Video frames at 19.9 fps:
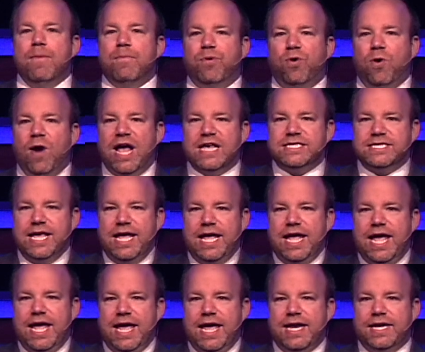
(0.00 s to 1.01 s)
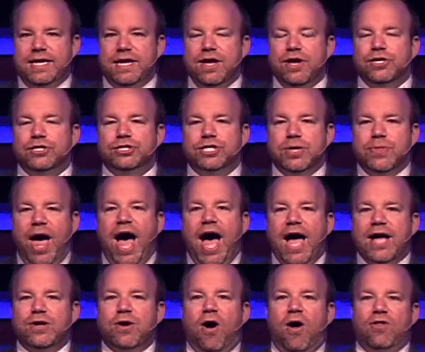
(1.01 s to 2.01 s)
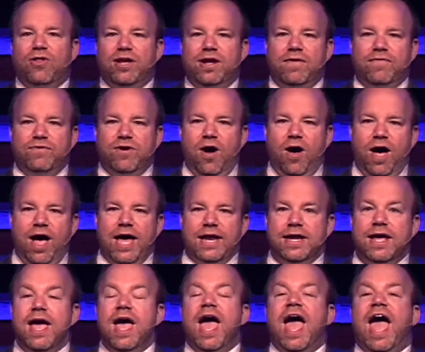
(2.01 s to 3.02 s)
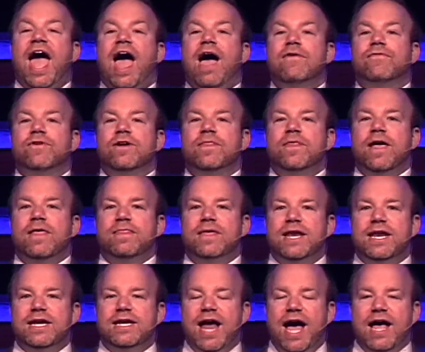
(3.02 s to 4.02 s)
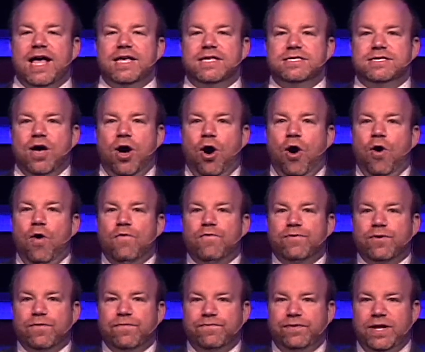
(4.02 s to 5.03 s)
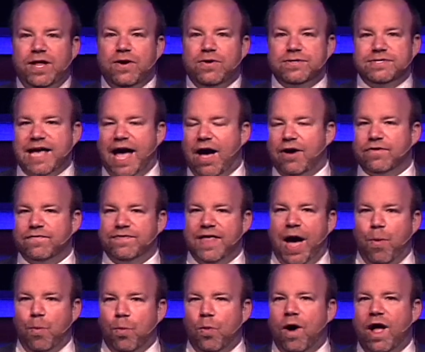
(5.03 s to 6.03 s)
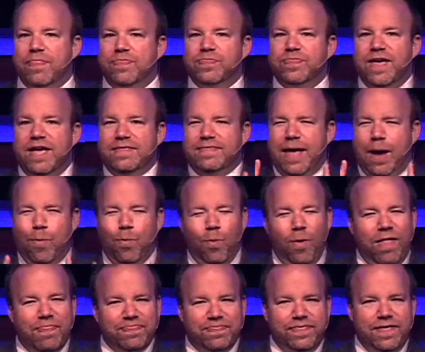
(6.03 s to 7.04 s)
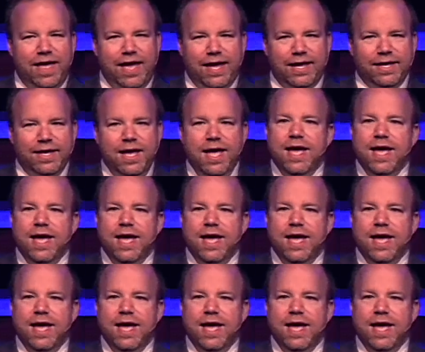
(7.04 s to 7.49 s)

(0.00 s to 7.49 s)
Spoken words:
pressing in to the high calling of God. Everything that he does overflows out of that one thing, that one thing.